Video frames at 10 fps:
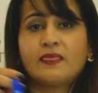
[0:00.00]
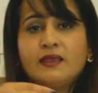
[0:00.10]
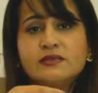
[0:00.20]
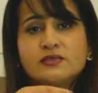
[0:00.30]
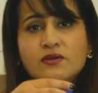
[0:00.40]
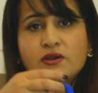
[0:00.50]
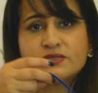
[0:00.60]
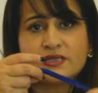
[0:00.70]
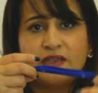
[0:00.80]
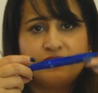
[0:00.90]
These are our
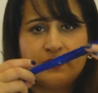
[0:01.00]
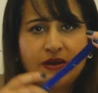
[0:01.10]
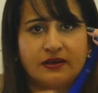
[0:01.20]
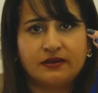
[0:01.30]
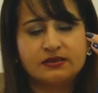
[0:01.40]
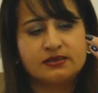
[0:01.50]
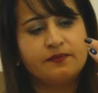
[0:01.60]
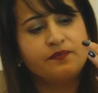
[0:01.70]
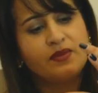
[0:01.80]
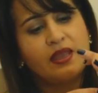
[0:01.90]
safety buttons.
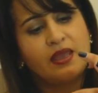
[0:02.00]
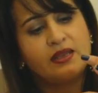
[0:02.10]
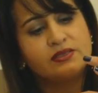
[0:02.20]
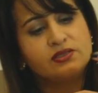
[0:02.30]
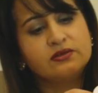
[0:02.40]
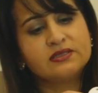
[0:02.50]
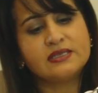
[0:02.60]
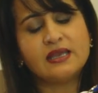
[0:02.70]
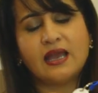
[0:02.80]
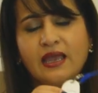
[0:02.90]
And as you'll
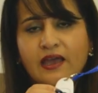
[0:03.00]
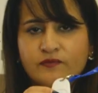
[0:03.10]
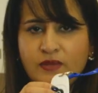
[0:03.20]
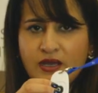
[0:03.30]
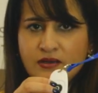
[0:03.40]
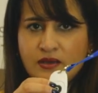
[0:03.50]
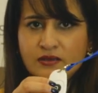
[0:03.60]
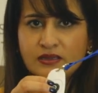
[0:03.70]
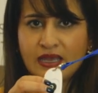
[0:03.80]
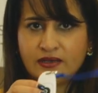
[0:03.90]
see, I have mine on
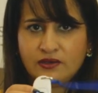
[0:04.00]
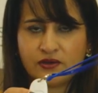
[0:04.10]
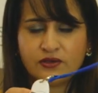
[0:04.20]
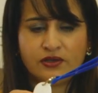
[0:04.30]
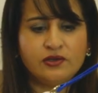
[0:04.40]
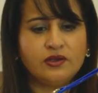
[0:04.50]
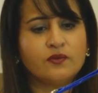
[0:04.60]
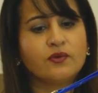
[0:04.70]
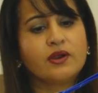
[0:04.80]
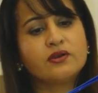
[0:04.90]
a lanyard. You
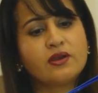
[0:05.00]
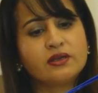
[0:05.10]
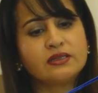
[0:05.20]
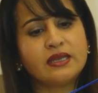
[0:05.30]
can wear it on a